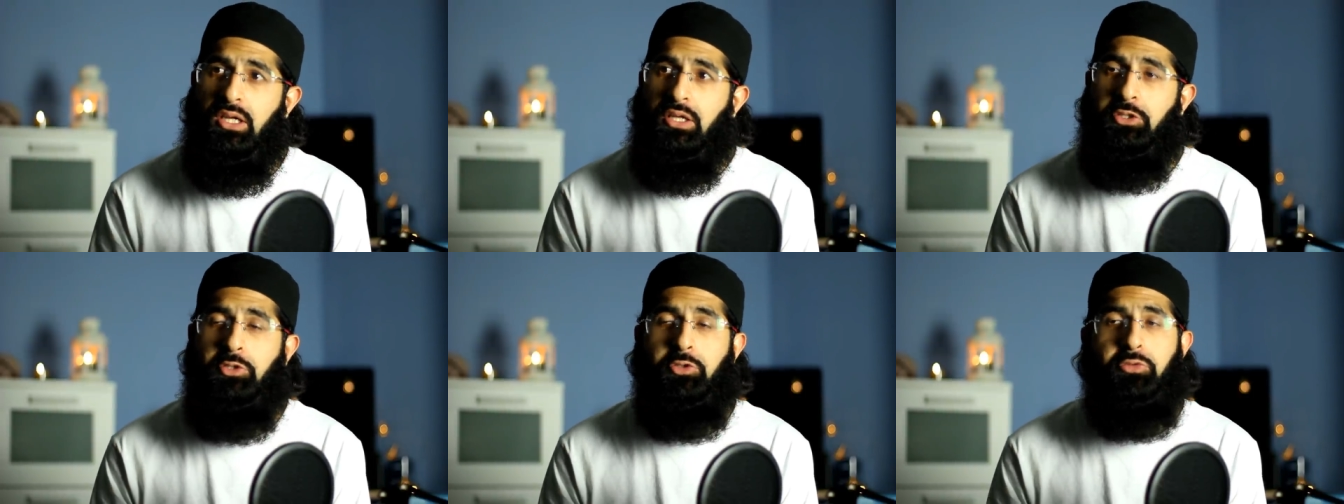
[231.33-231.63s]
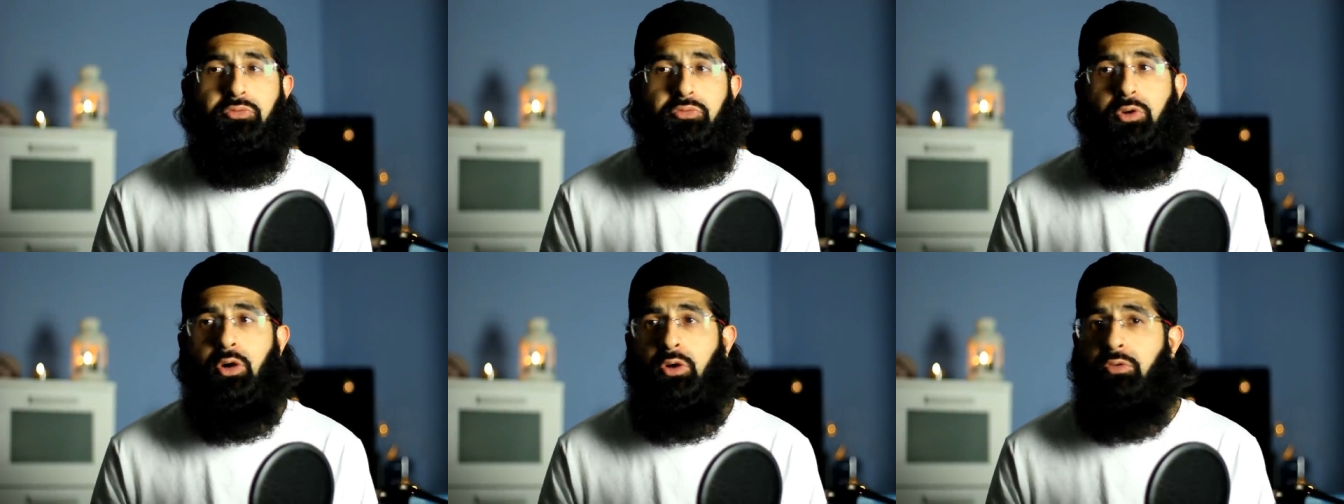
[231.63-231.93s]

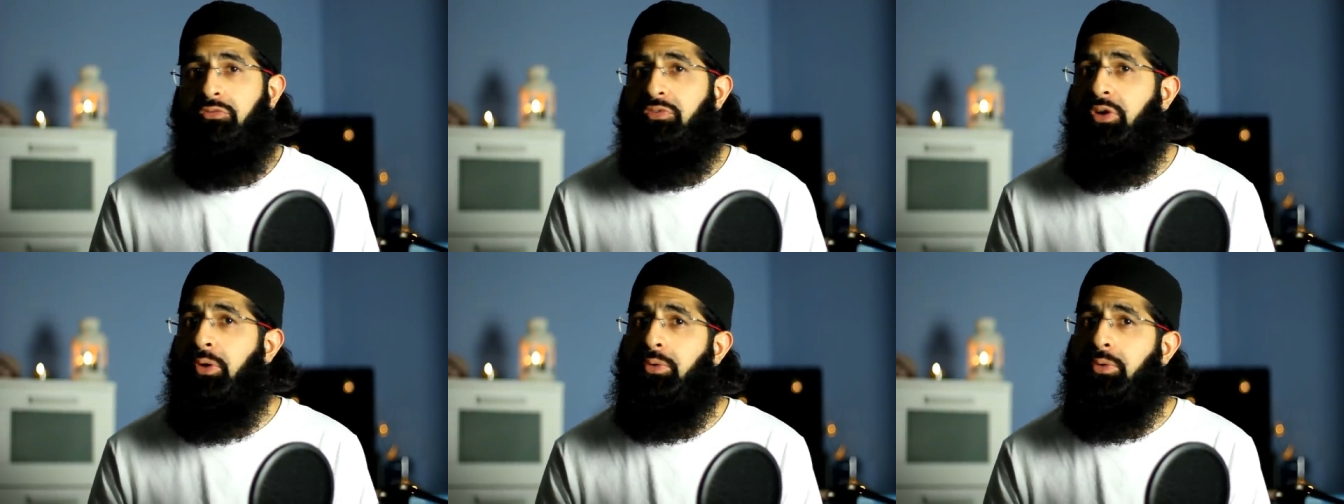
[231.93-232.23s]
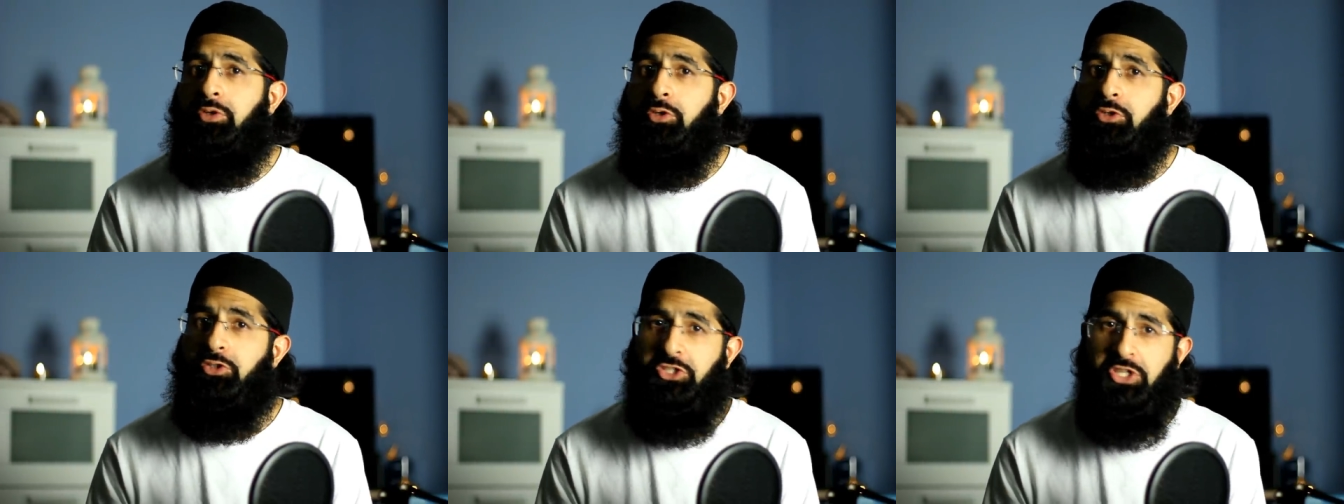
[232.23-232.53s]
you've got a very
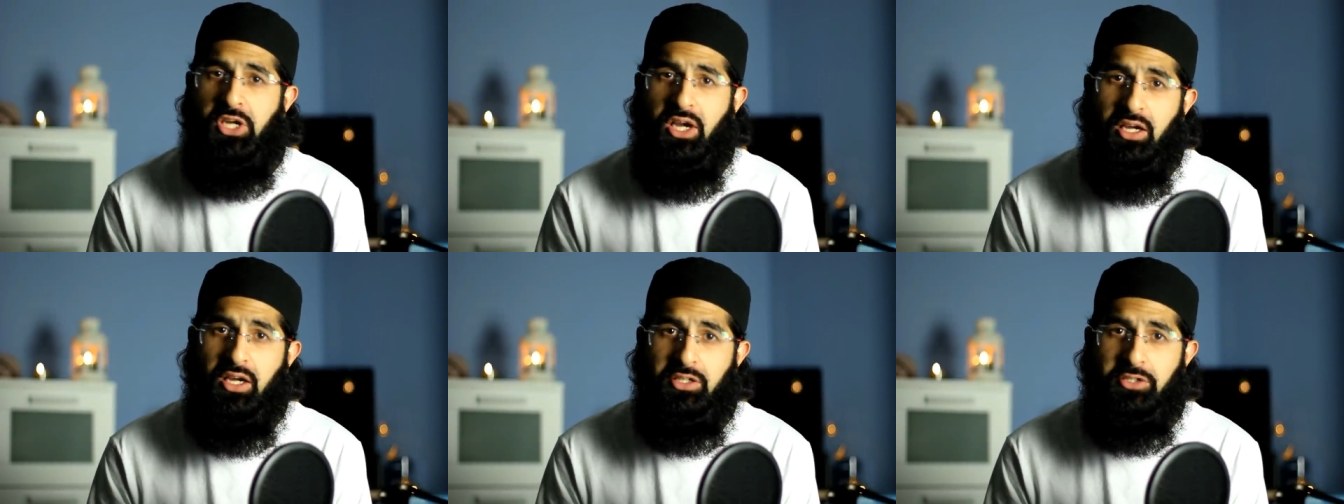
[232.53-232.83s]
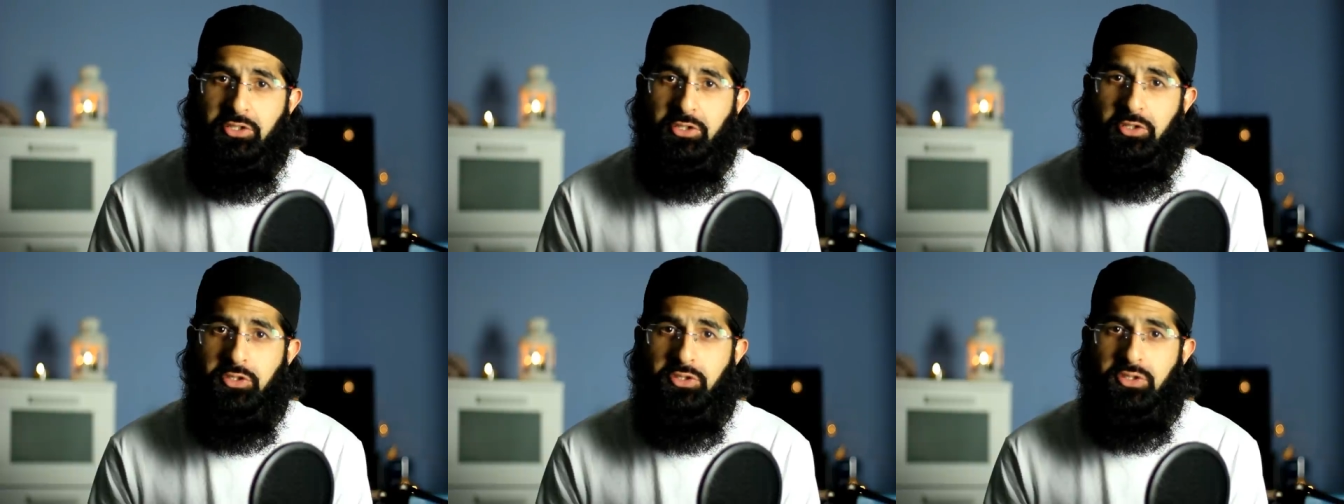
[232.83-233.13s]
good
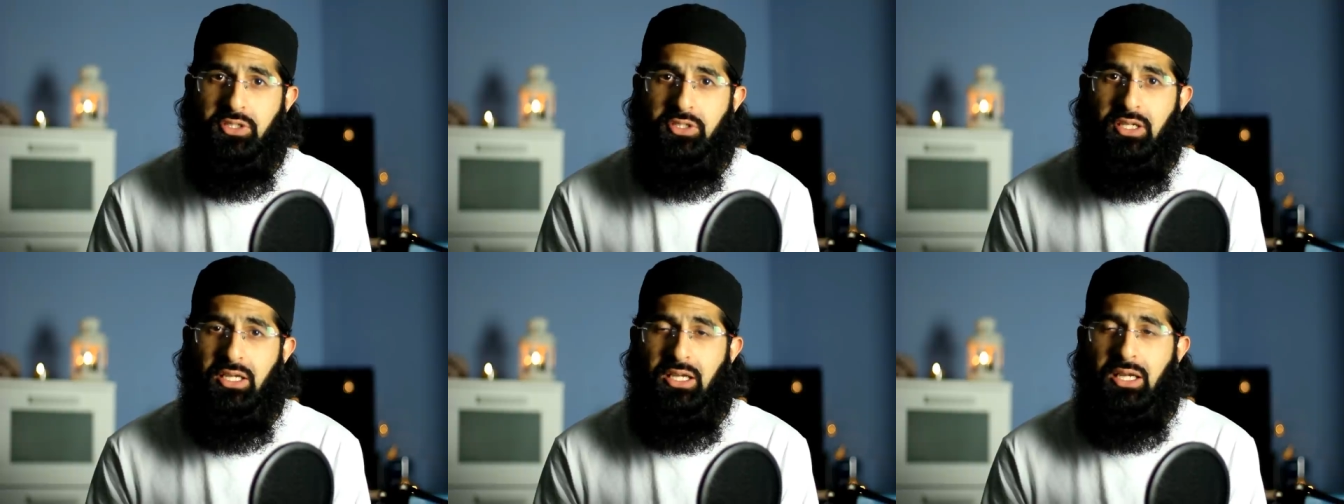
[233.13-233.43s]
childhood,